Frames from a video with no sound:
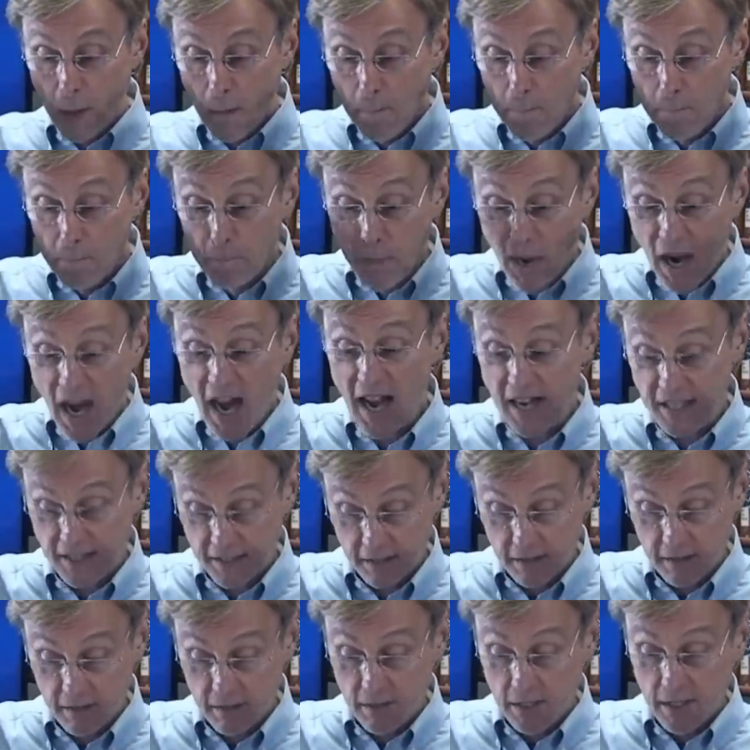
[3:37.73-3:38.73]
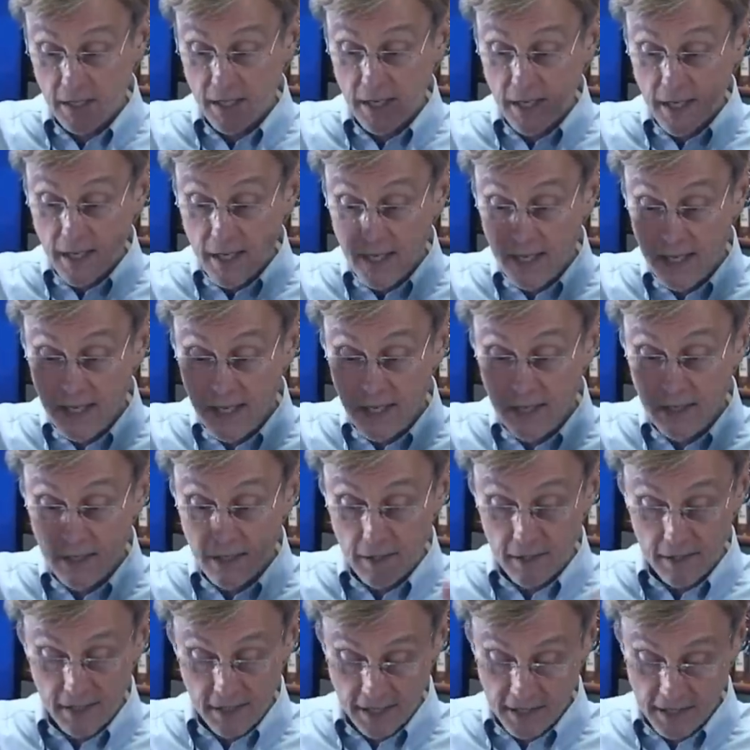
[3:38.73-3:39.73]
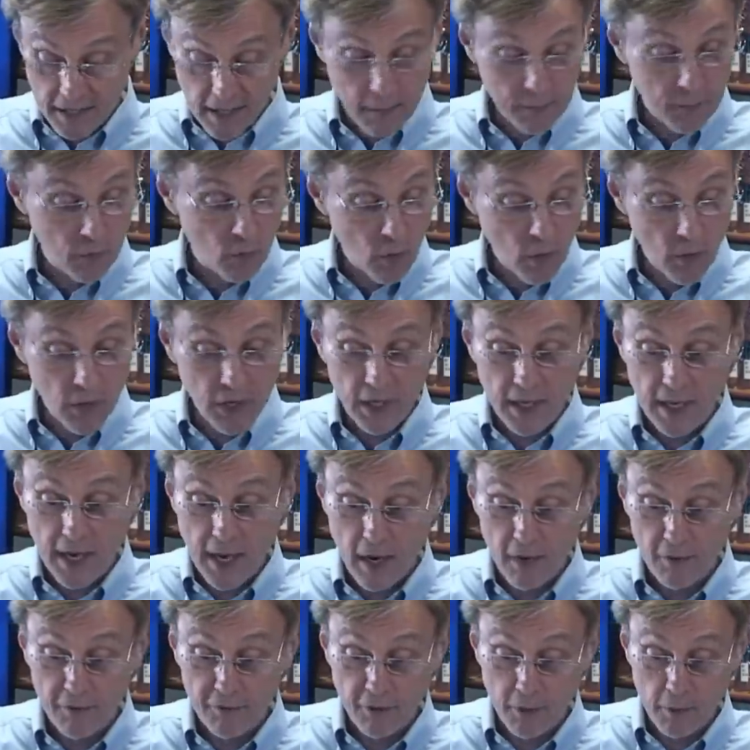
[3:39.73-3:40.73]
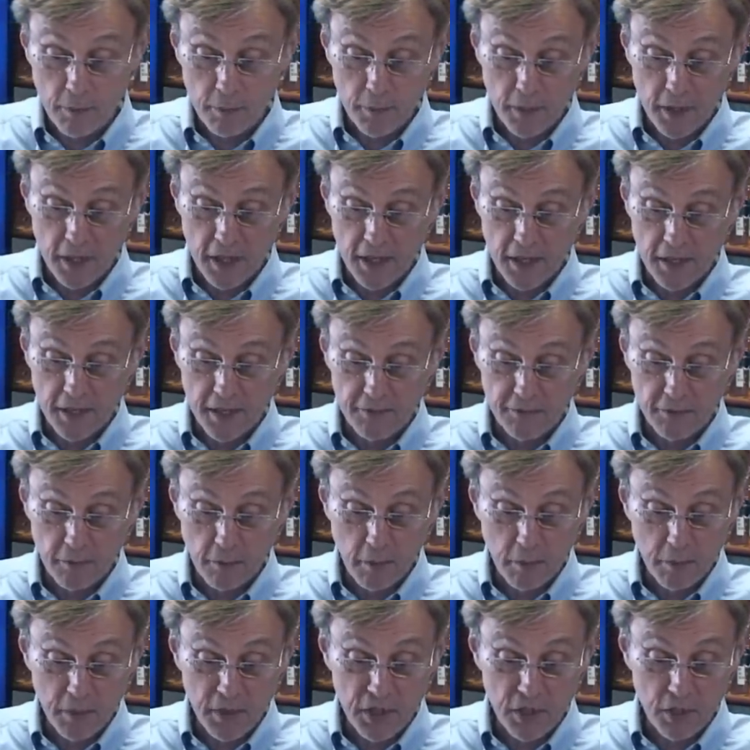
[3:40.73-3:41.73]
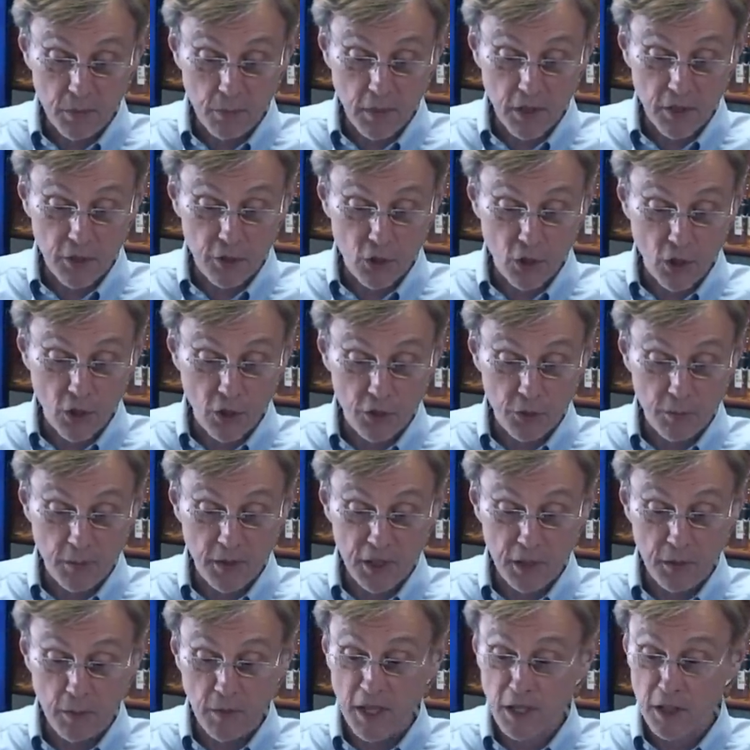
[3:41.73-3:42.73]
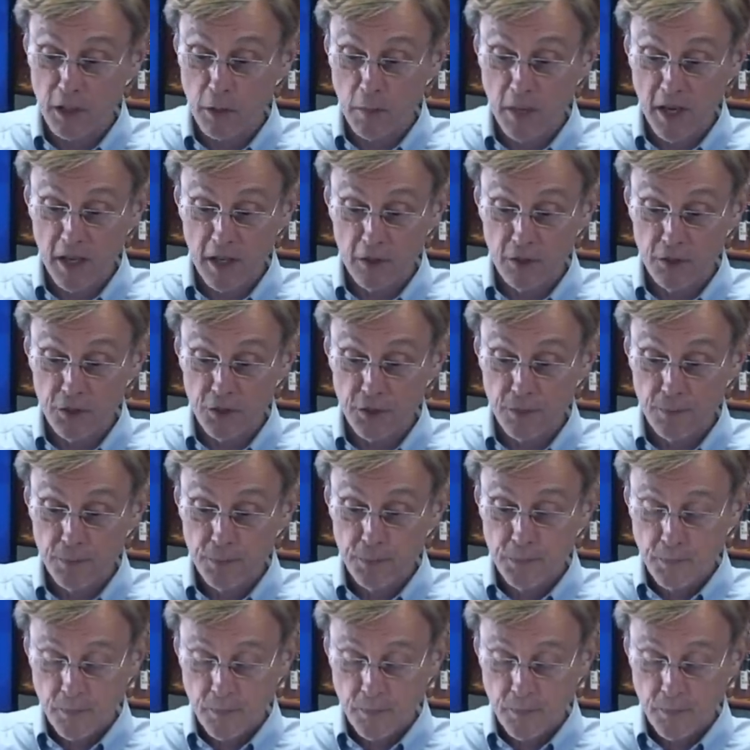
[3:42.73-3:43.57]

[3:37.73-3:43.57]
But he, and I'm quoting now from, uh, from a piece in Mother Jones by Samantha Michaels,